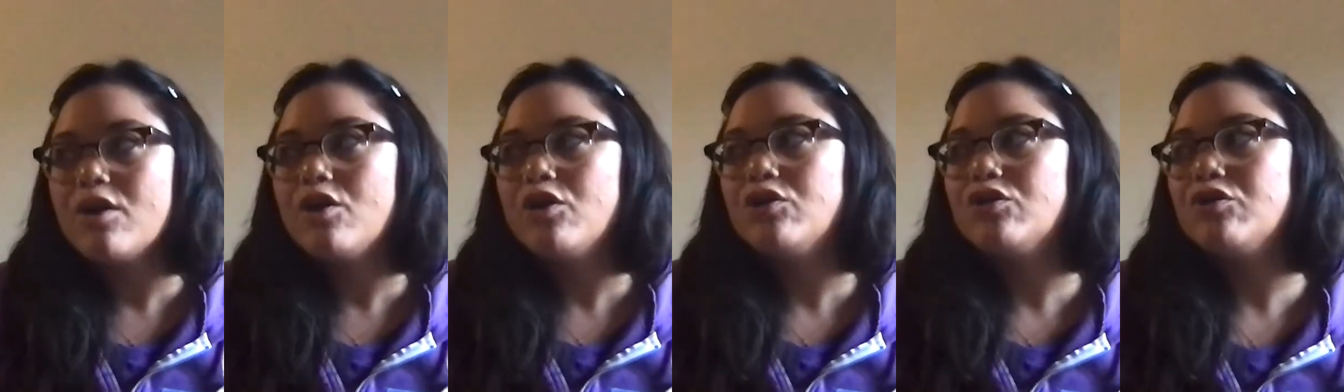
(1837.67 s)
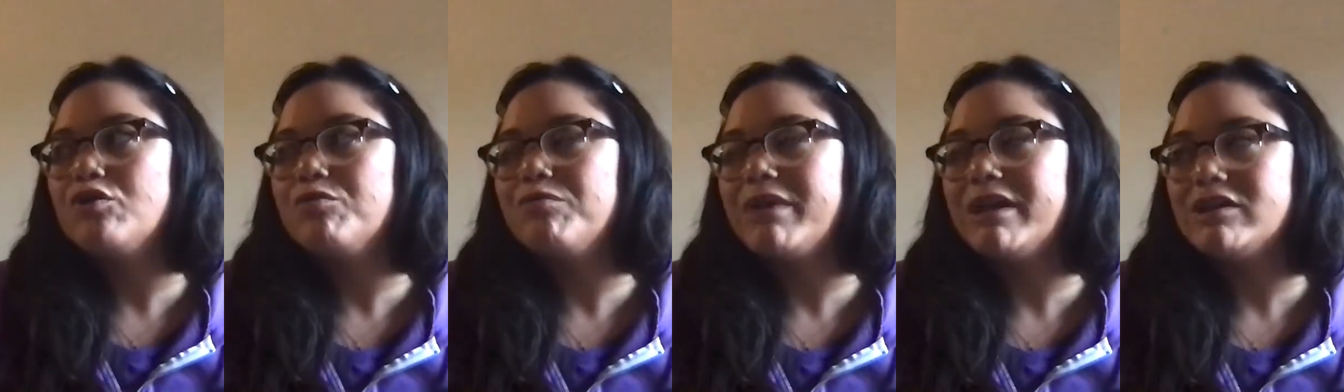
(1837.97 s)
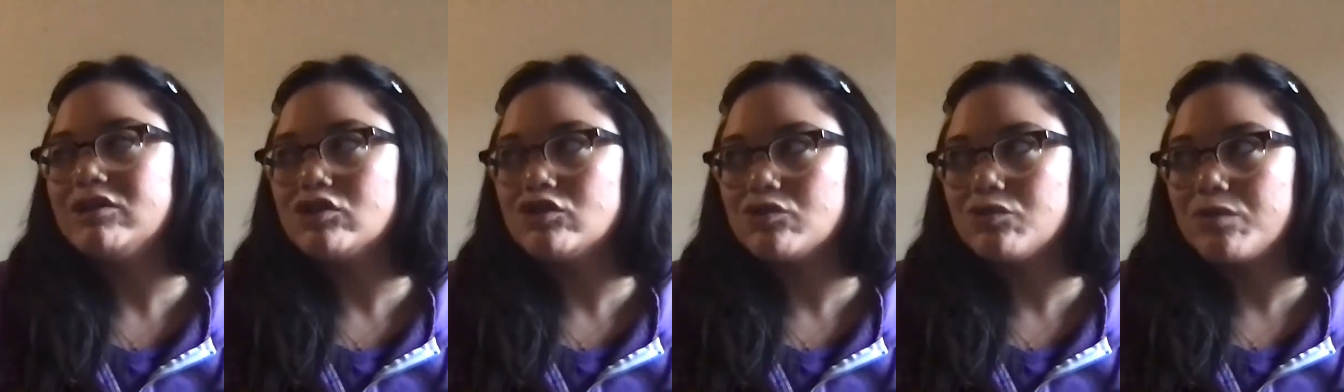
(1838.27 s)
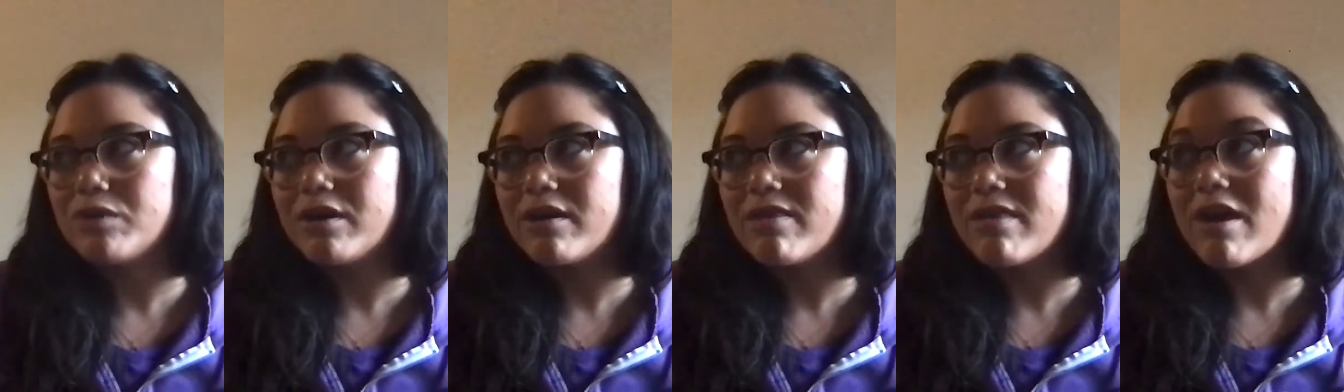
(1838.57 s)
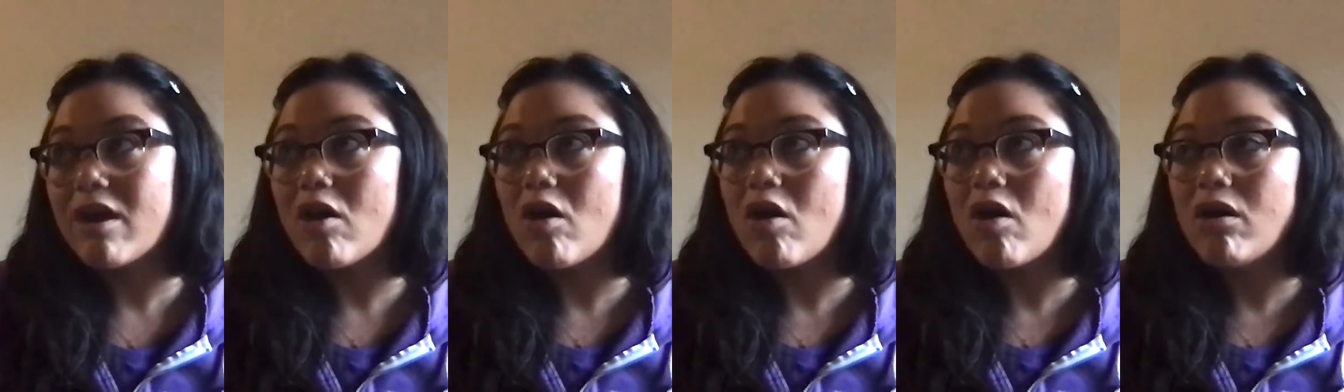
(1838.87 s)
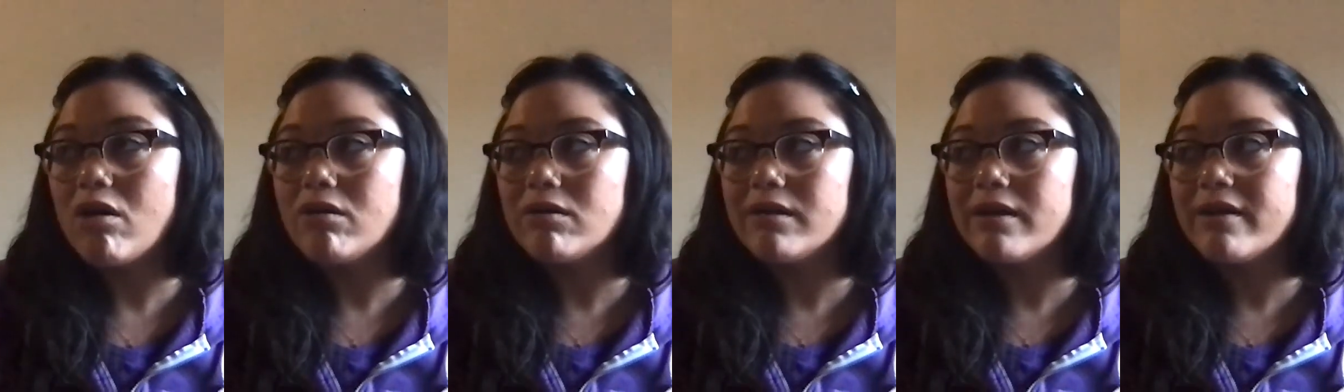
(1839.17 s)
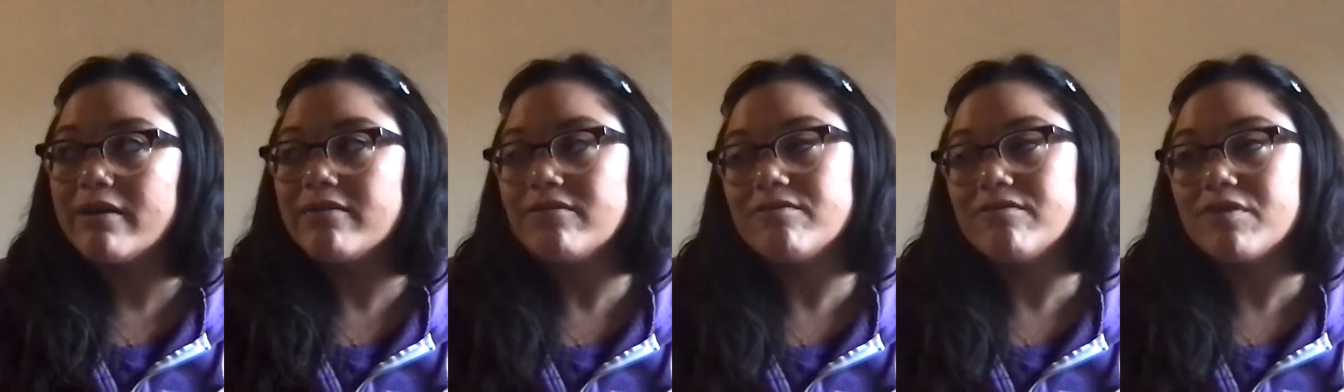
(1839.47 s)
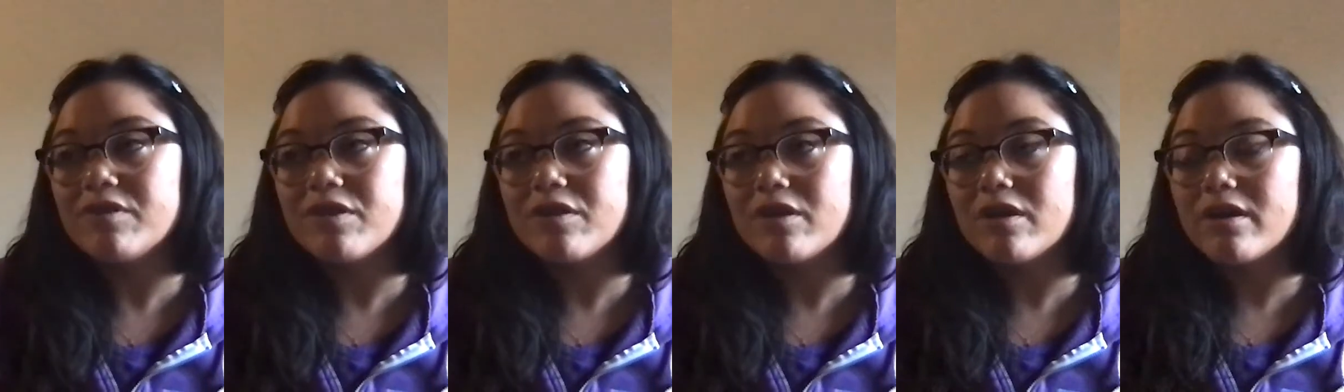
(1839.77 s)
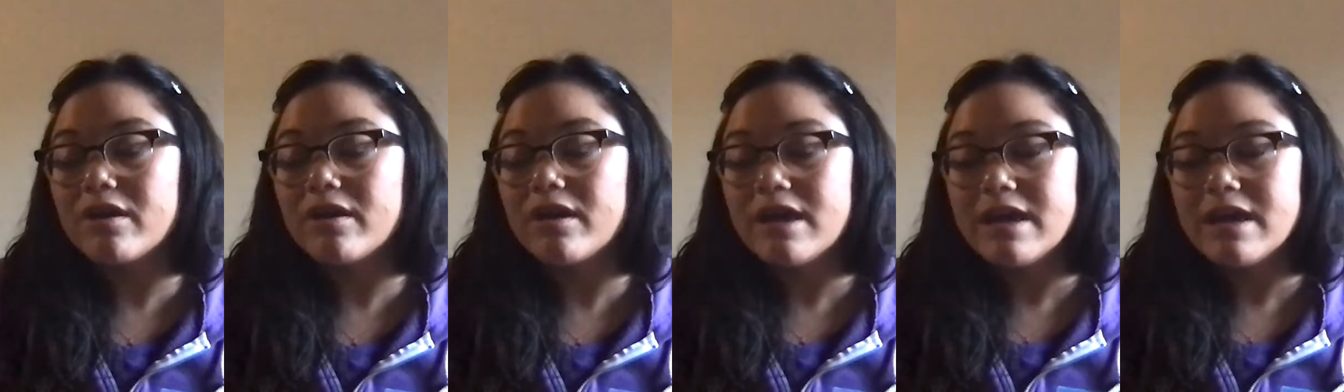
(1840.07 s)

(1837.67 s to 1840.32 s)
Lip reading: who makes sure that all of the